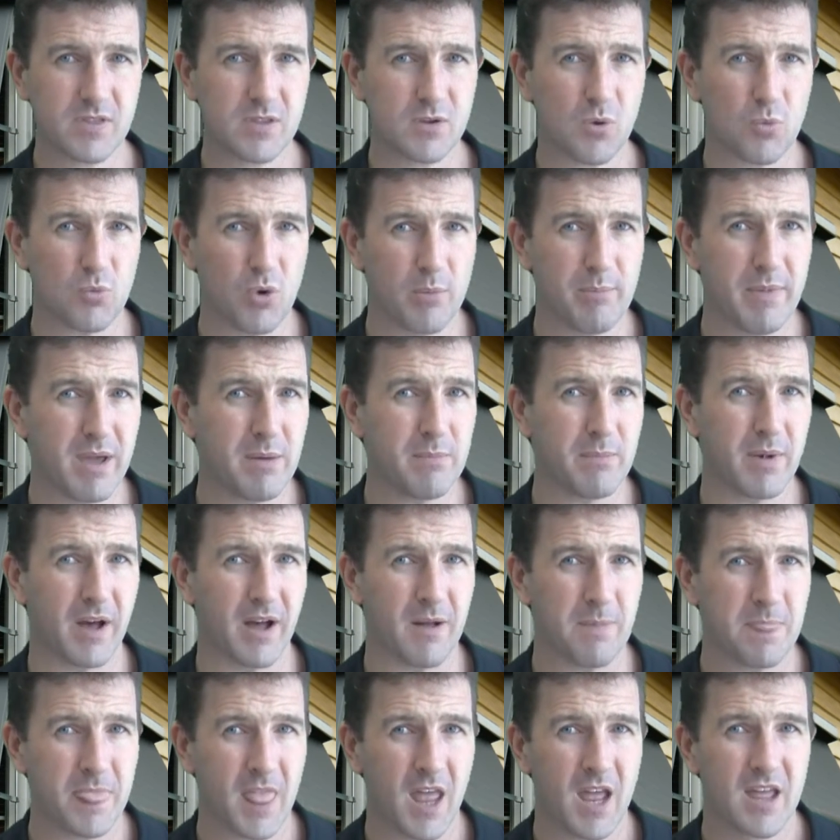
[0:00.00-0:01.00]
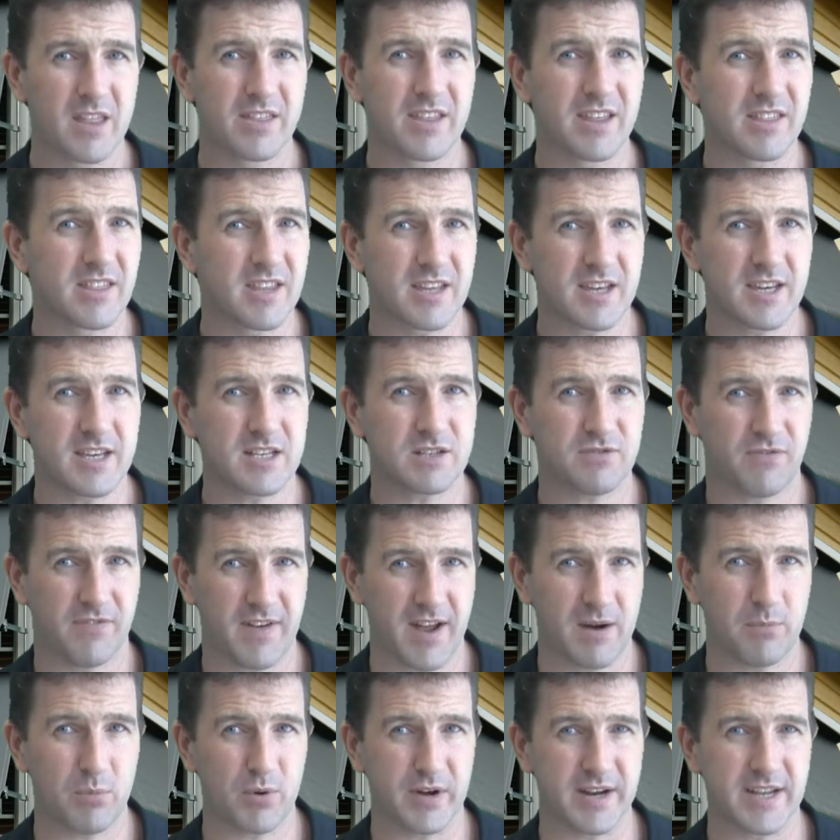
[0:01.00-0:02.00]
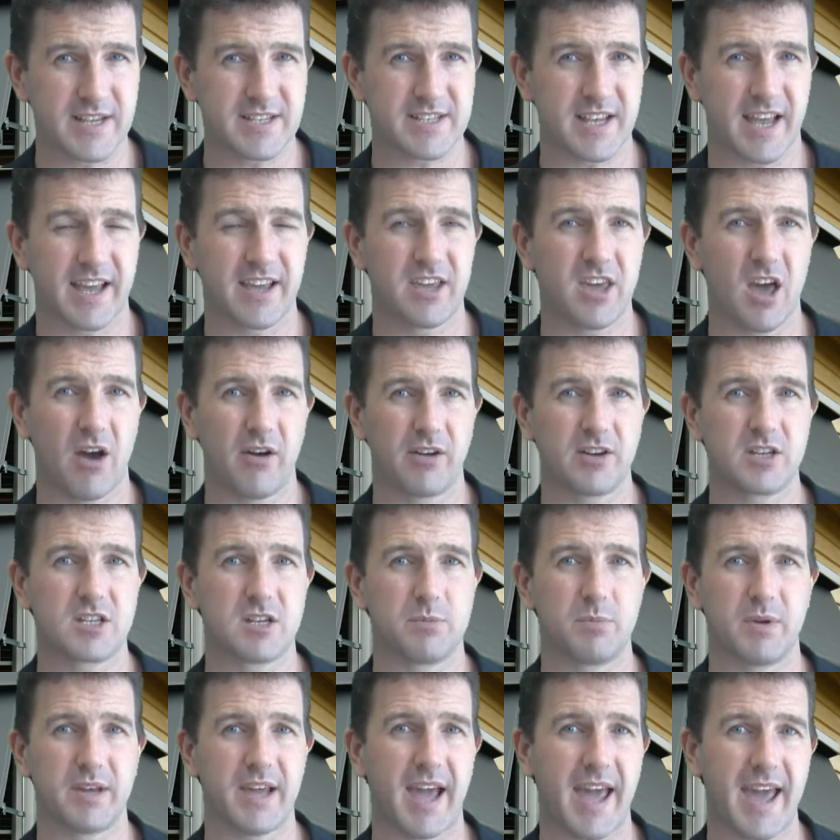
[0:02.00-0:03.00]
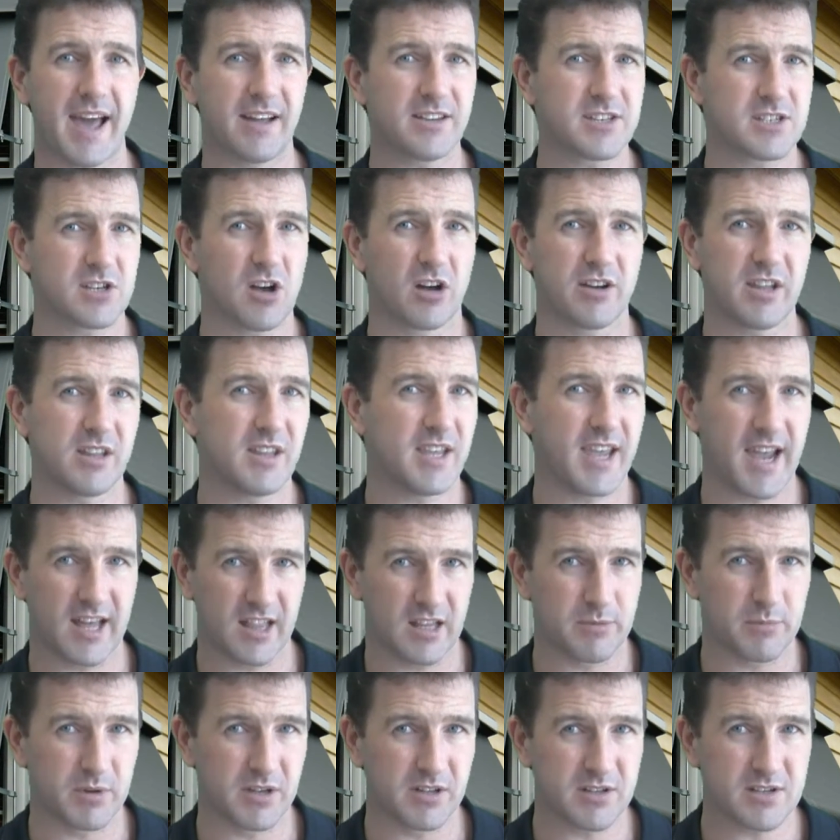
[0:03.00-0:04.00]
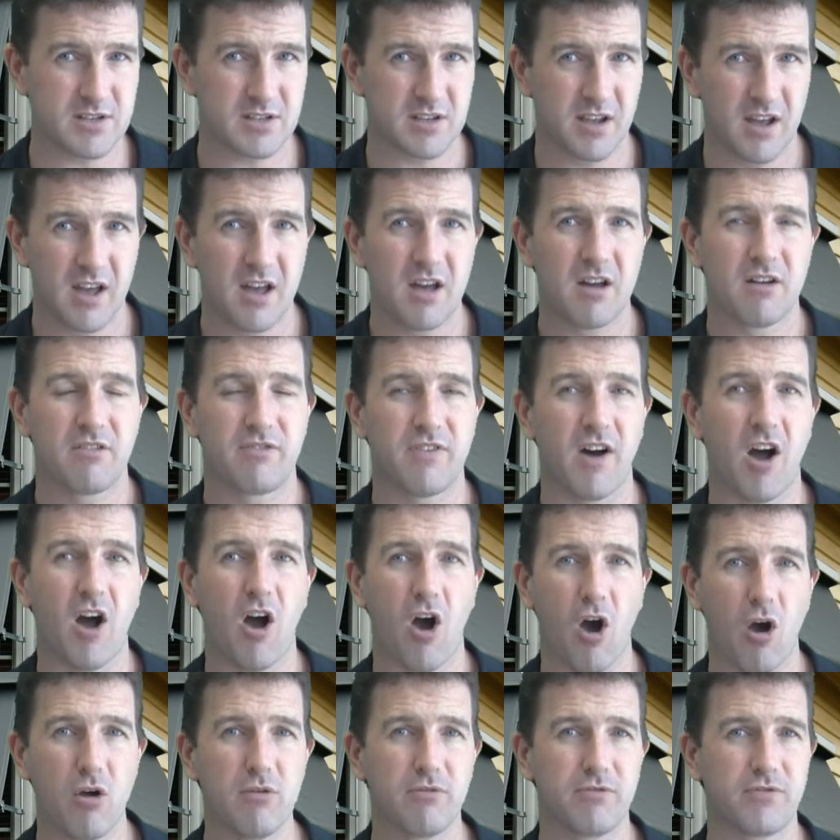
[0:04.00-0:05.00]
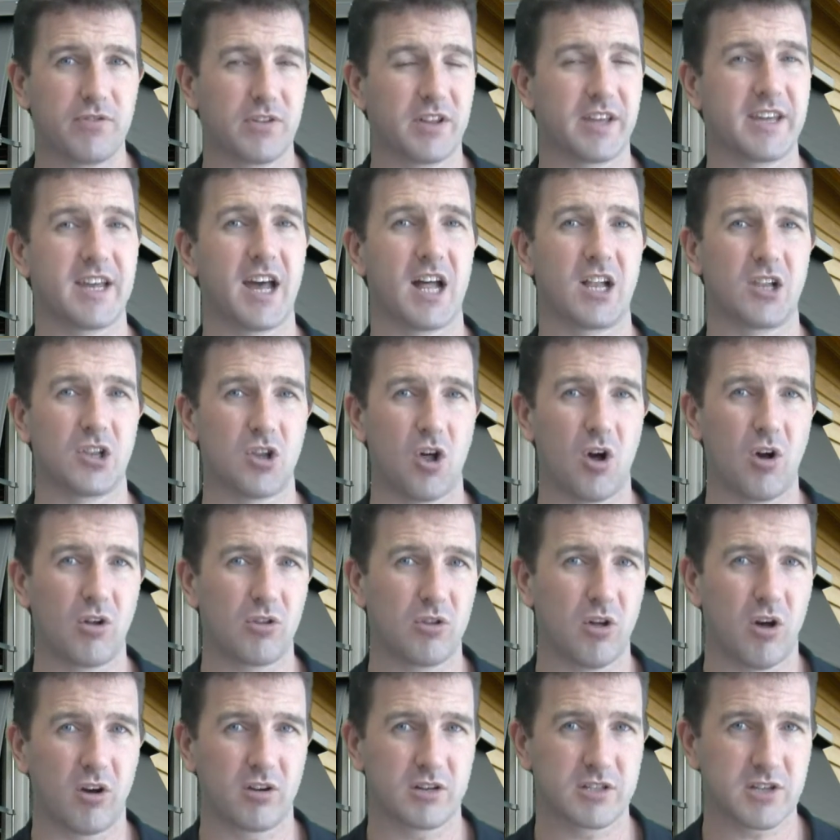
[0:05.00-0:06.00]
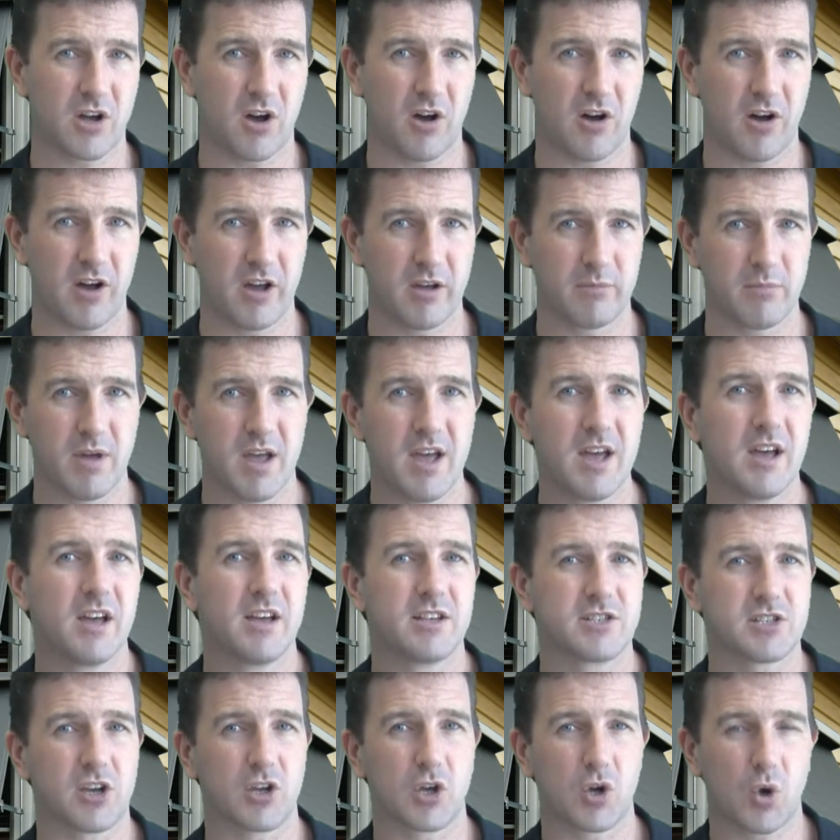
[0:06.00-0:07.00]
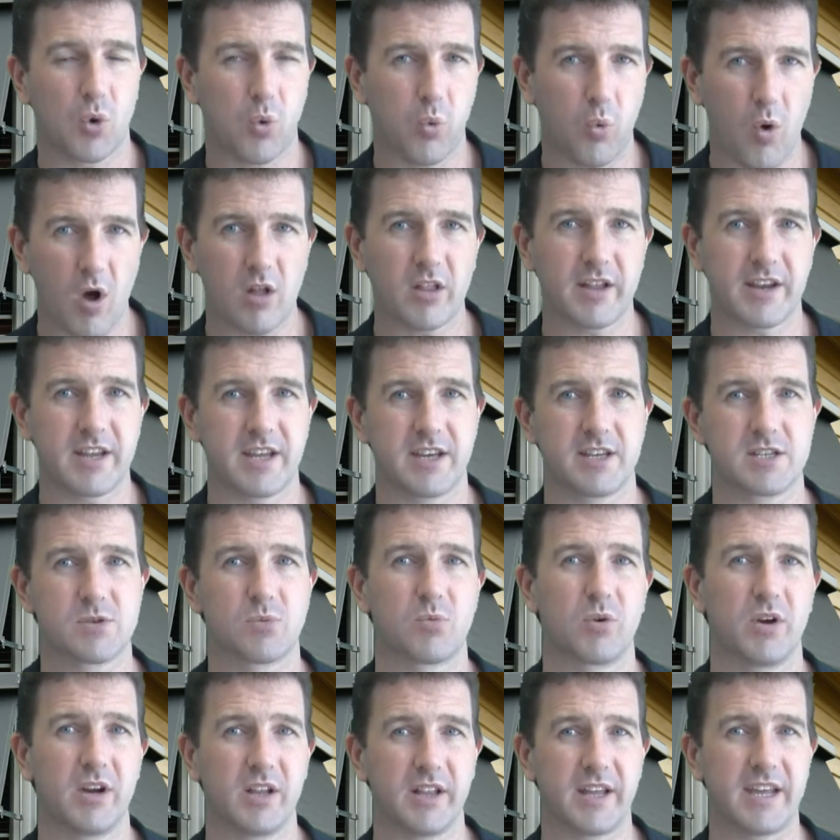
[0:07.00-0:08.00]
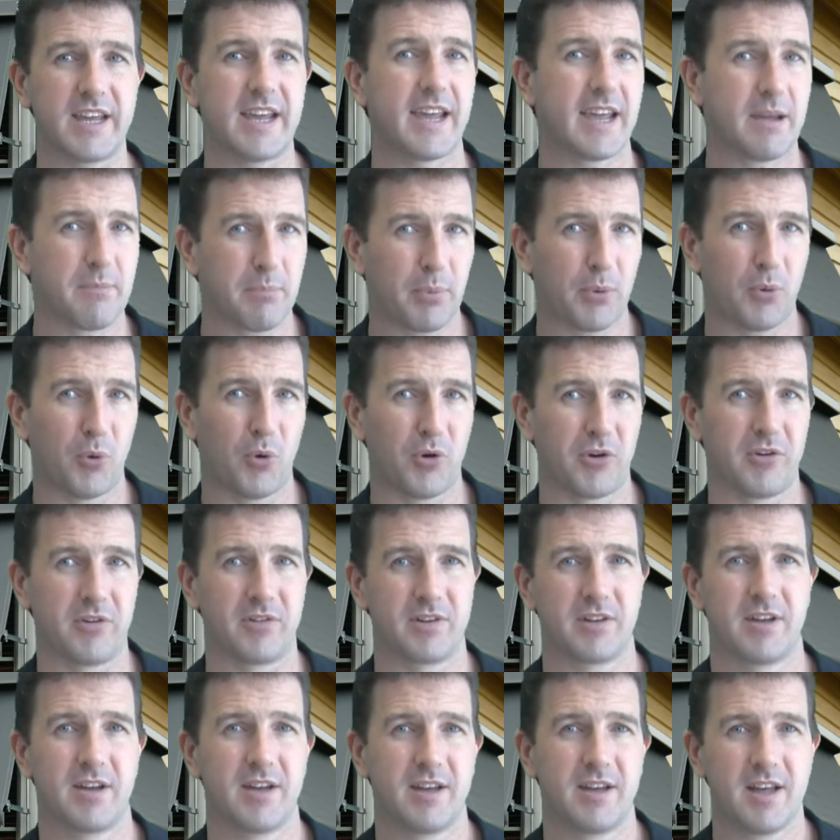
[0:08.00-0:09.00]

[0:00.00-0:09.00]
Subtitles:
Remember that these fabrics are going to be outside in the elements for hopefully a long time, so quality is really important.